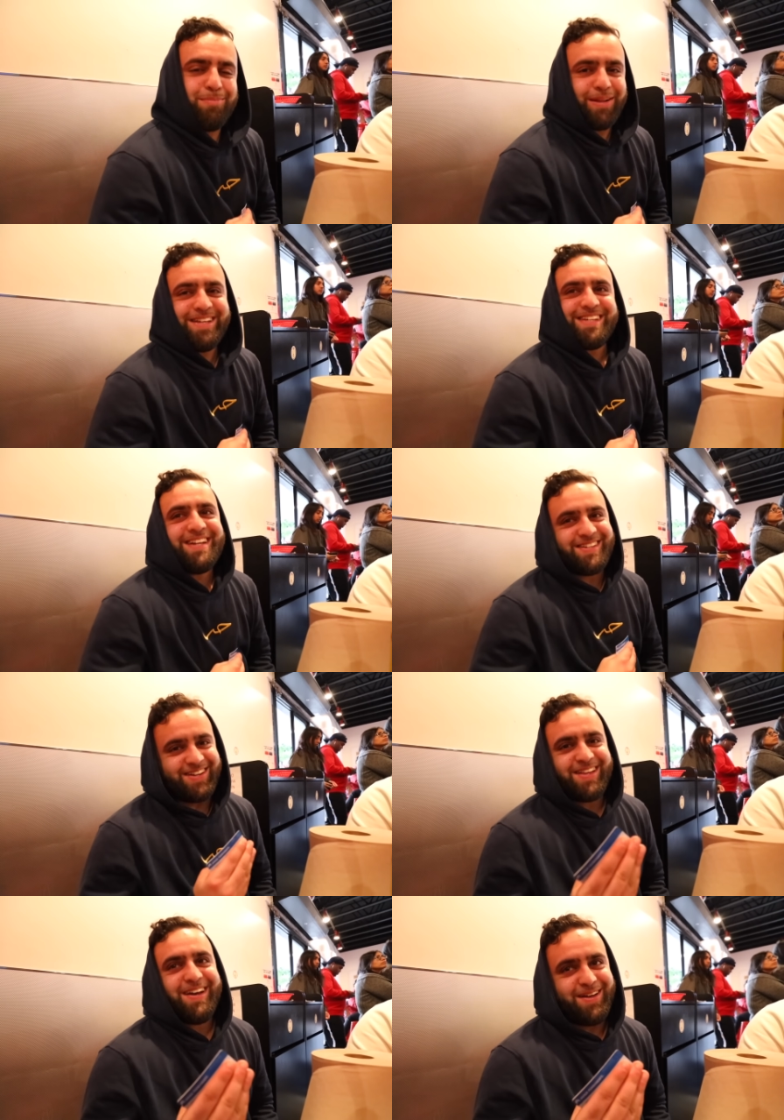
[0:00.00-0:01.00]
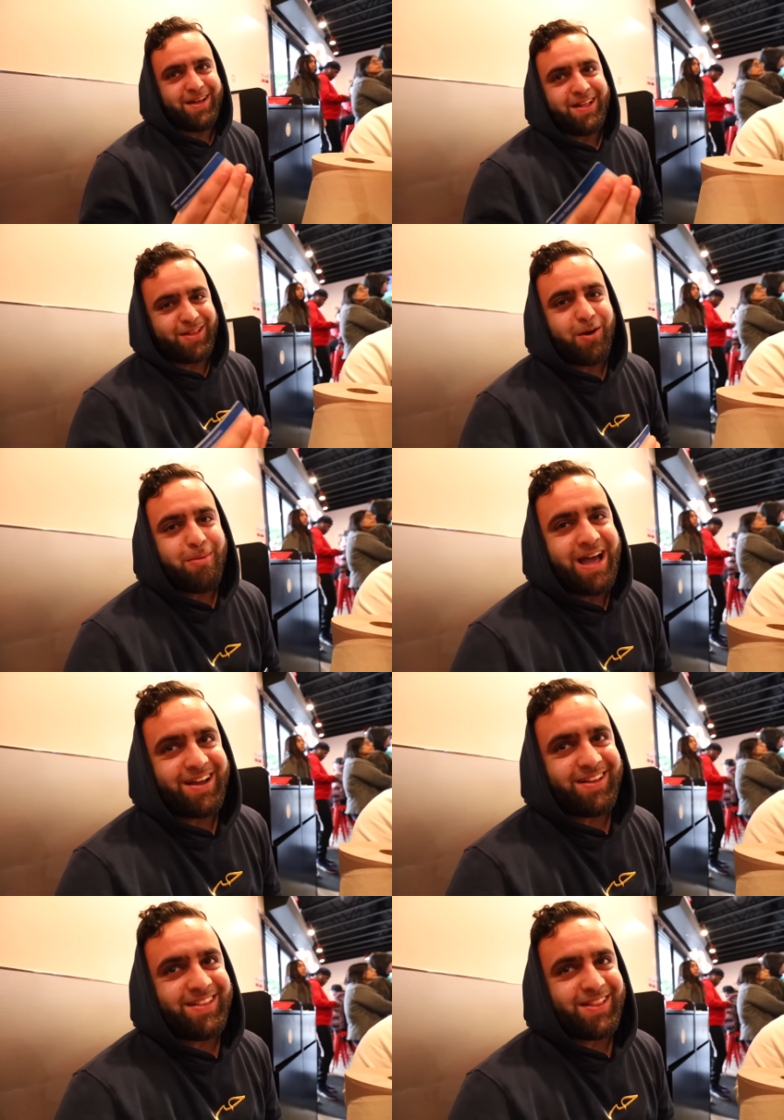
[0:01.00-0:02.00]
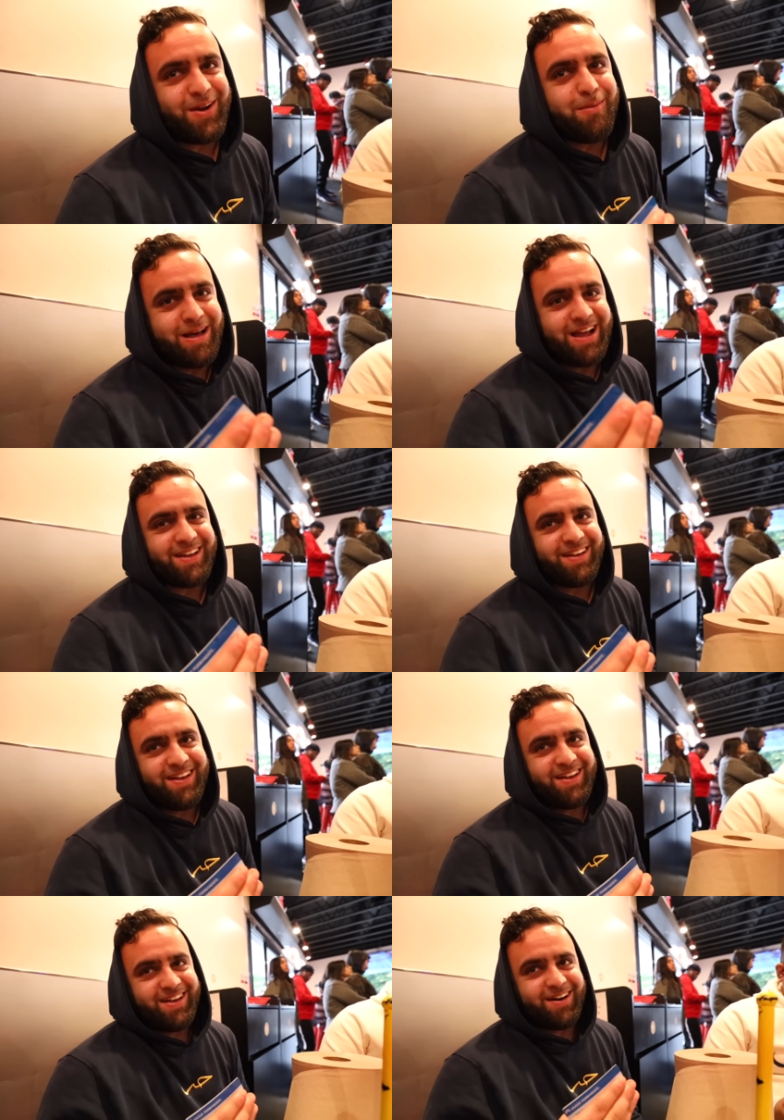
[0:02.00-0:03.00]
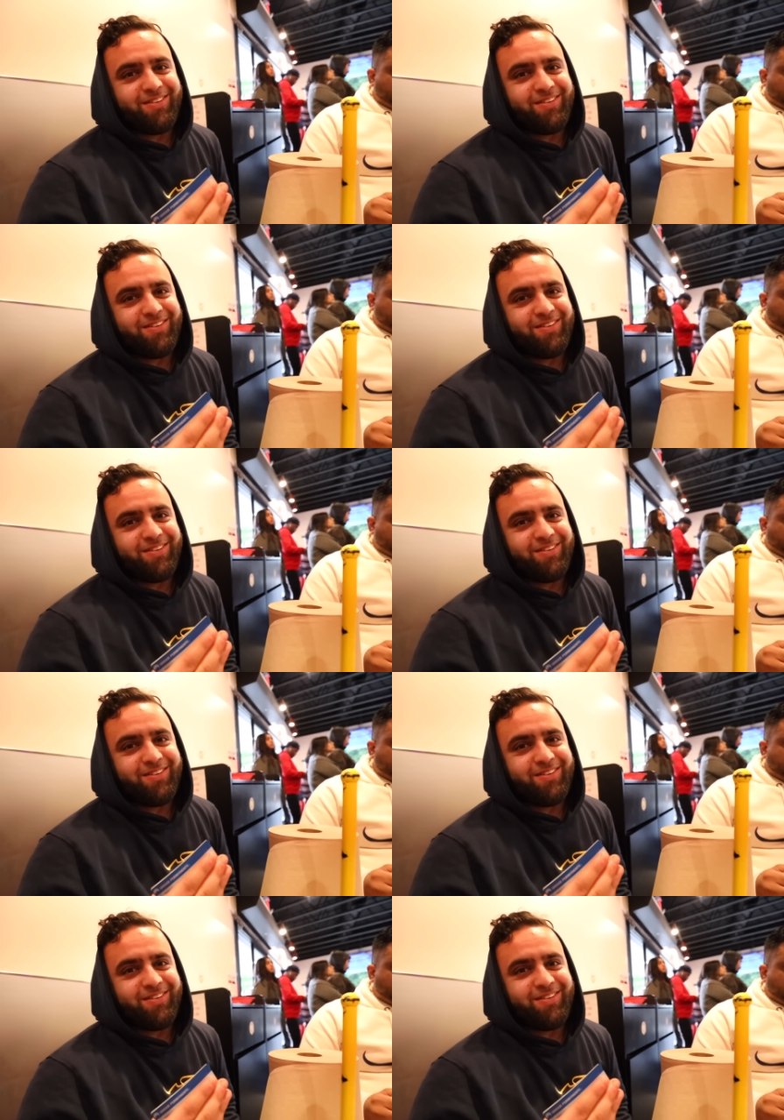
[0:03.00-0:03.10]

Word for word: please insert the uh, throwback, the throwback, the